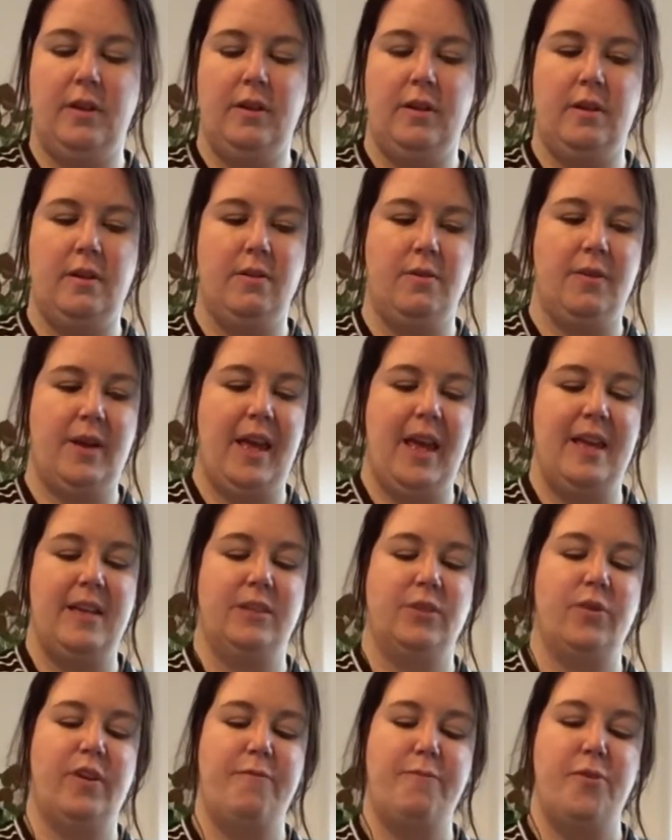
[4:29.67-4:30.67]
Okay,
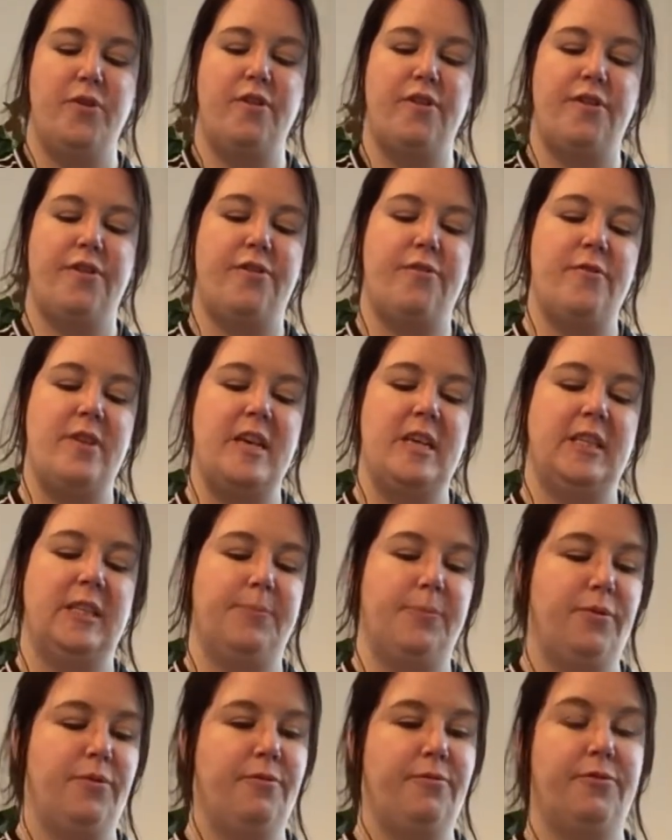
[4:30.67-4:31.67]
so I put 3
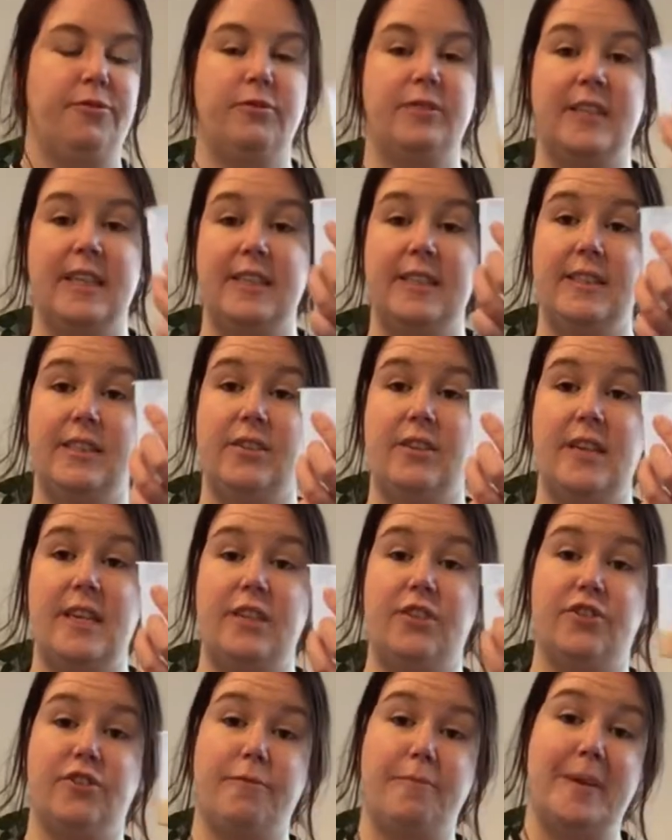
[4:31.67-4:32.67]
spoonfuls into
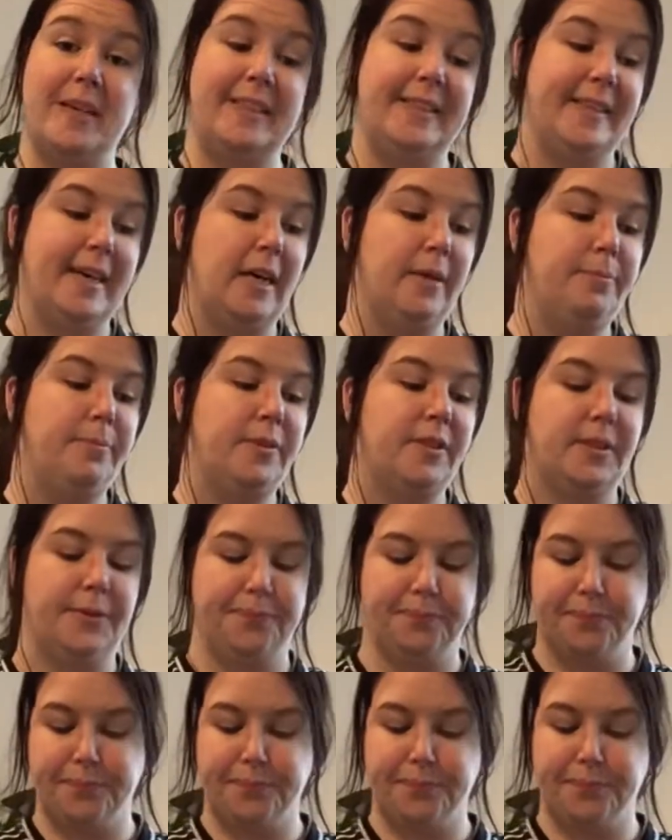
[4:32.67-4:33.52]
each of my tubs.